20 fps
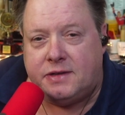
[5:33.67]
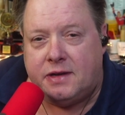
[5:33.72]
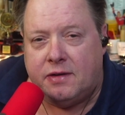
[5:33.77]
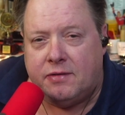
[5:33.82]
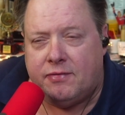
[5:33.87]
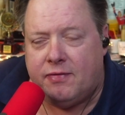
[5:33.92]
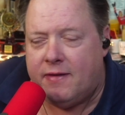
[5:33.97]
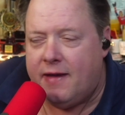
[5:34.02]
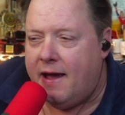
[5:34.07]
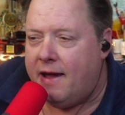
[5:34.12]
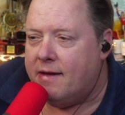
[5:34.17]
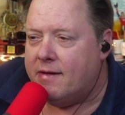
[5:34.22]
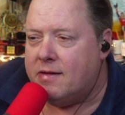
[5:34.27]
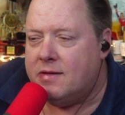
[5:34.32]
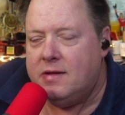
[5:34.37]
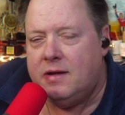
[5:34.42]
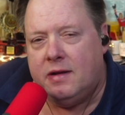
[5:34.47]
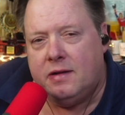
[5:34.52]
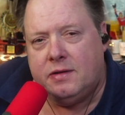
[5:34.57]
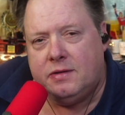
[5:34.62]
Instant
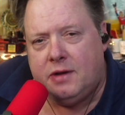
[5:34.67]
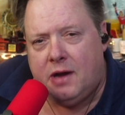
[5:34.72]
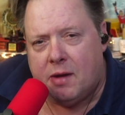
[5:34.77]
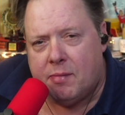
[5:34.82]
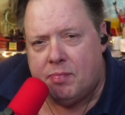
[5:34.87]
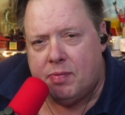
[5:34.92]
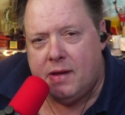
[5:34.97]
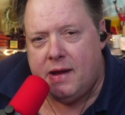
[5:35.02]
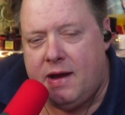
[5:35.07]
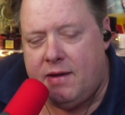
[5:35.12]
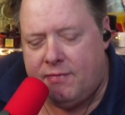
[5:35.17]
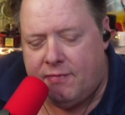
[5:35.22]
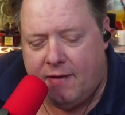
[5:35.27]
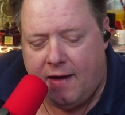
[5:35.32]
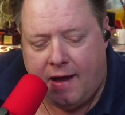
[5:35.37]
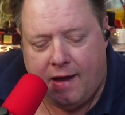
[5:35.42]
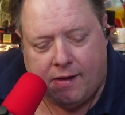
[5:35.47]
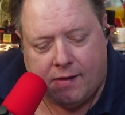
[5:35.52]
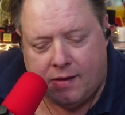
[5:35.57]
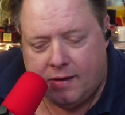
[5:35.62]
fail.
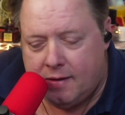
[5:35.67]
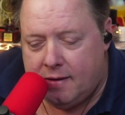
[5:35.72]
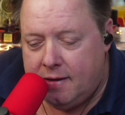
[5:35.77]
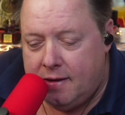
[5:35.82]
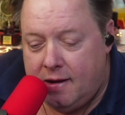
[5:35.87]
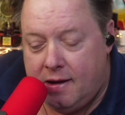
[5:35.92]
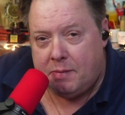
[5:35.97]
Complete fail.